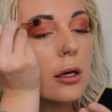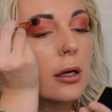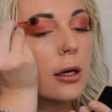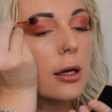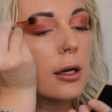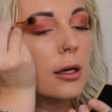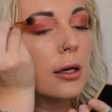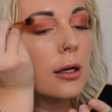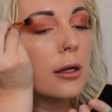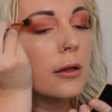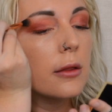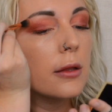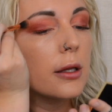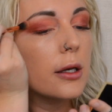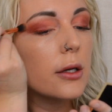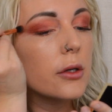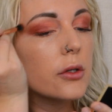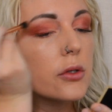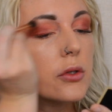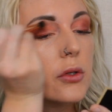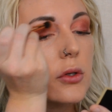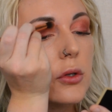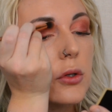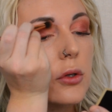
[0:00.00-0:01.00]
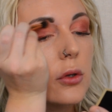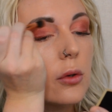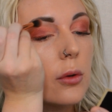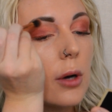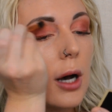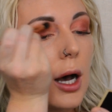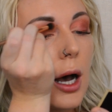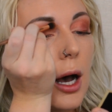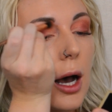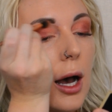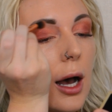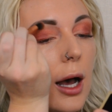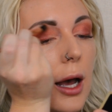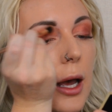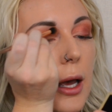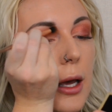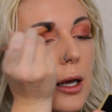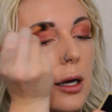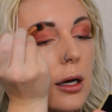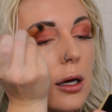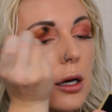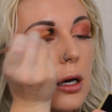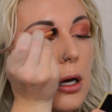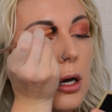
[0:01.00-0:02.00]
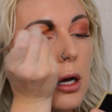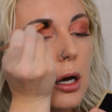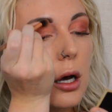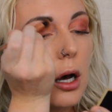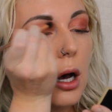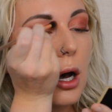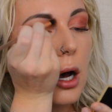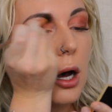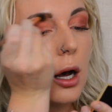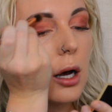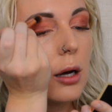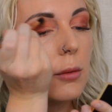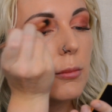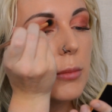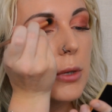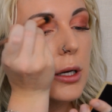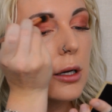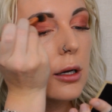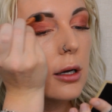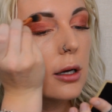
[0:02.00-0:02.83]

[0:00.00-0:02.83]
anything too high up